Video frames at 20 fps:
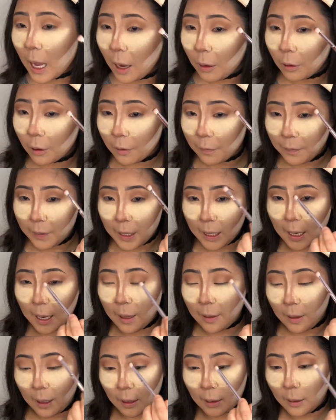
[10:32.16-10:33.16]
outer V
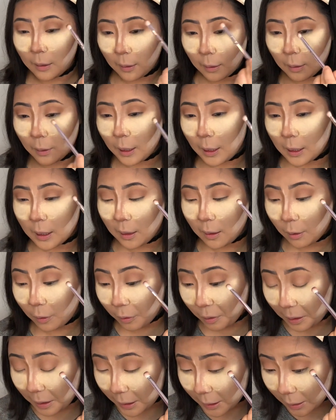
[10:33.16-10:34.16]
and then into the
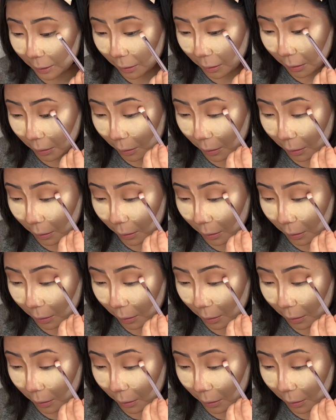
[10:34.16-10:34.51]
crease.